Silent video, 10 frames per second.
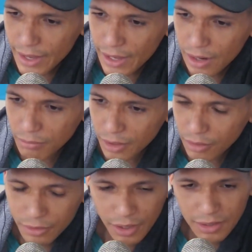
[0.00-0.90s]
And I'm like,
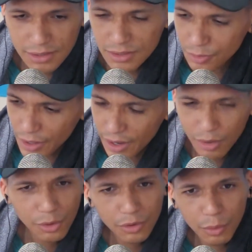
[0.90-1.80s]
okay, this is great. I
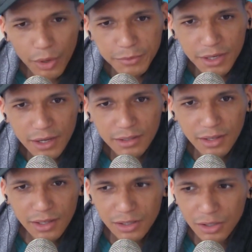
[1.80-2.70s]
go to the website.
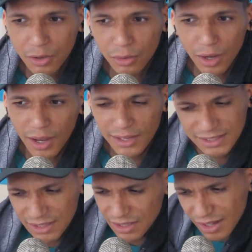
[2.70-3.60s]
I
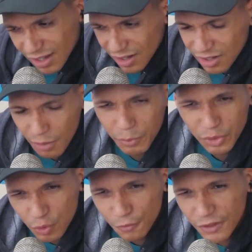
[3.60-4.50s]
see a couple
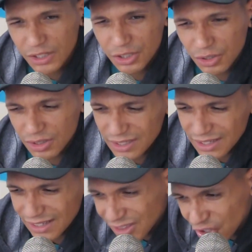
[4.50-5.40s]
new features.
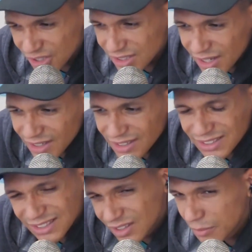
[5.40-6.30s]
It looks like
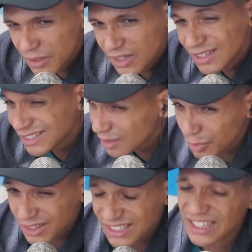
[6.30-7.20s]
it's going to be
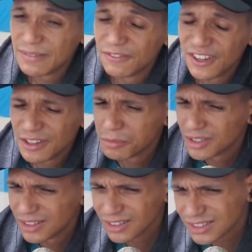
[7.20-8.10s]
somewhat the same thing,
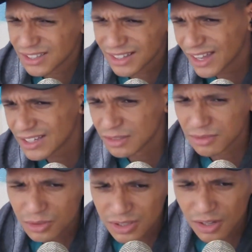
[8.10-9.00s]
but it looks like they added some
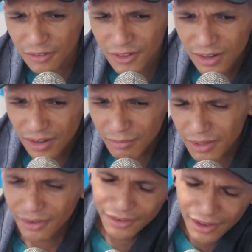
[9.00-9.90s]
new stuff. I'm
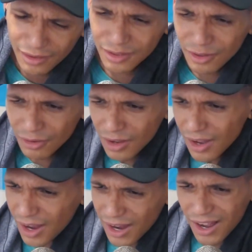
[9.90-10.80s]
like, okay,
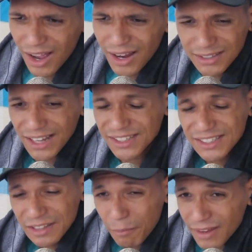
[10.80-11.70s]
I just
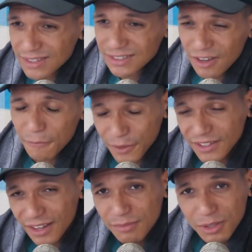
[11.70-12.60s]
need the basic stuff. But, yeah, it'd